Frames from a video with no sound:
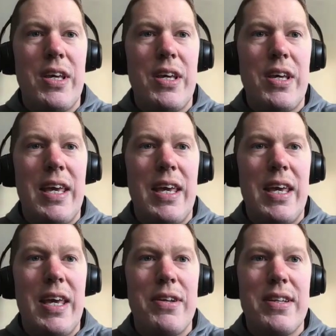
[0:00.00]
for
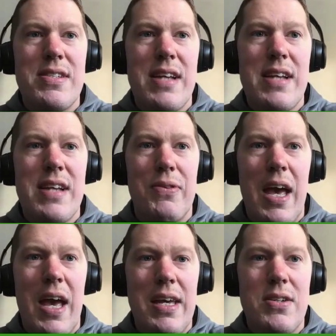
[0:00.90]
Gareth
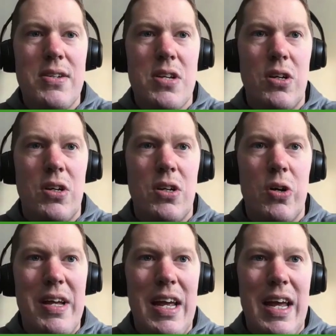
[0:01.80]
Southgate
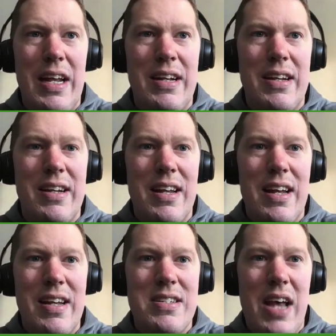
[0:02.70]
to come
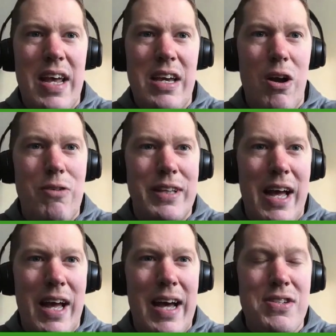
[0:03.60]
in and
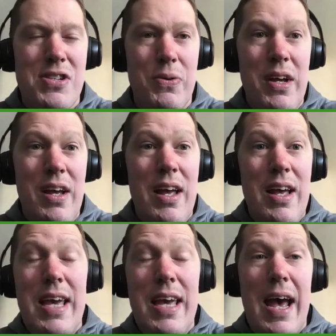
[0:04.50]
take over there. So,
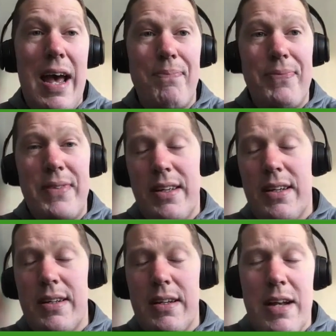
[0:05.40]
yeah.
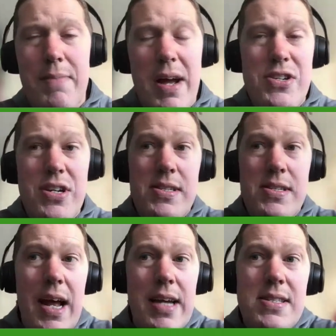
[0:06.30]
And
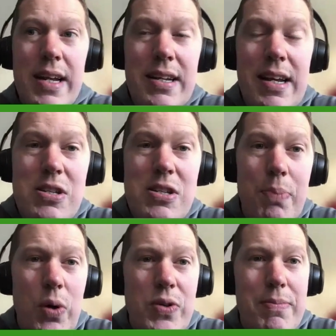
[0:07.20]
Manchester United,
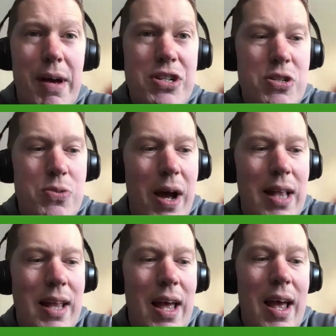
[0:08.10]
it's important to
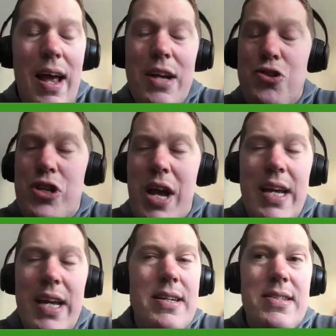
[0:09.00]
mention as well,
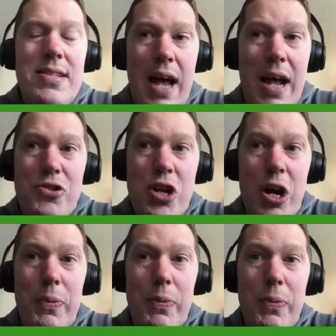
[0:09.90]
Jadon
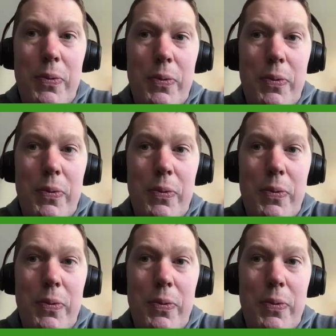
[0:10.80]
Sancho.